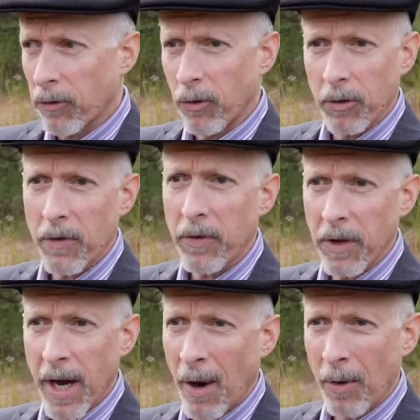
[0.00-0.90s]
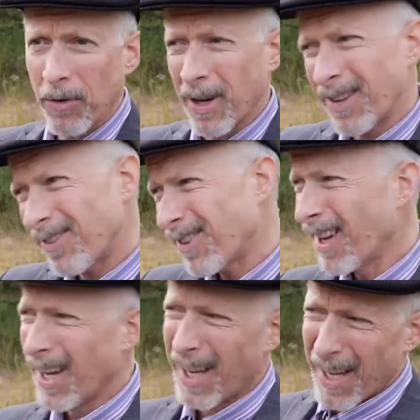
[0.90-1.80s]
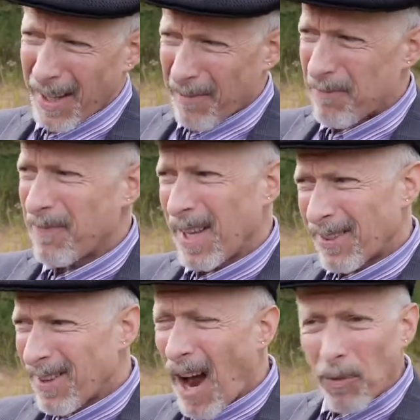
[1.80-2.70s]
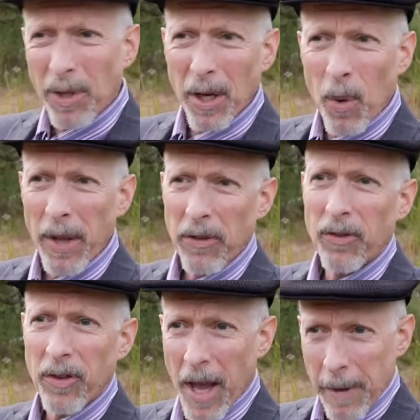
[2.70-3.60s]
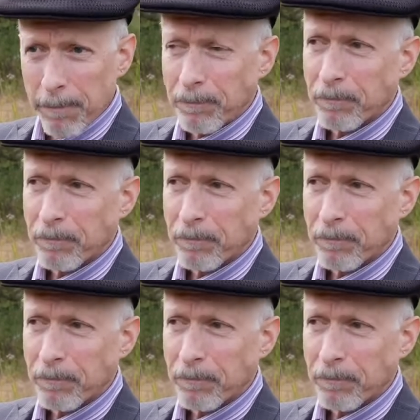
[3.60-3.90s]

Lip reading: is so different than ours that it's not really quite the same.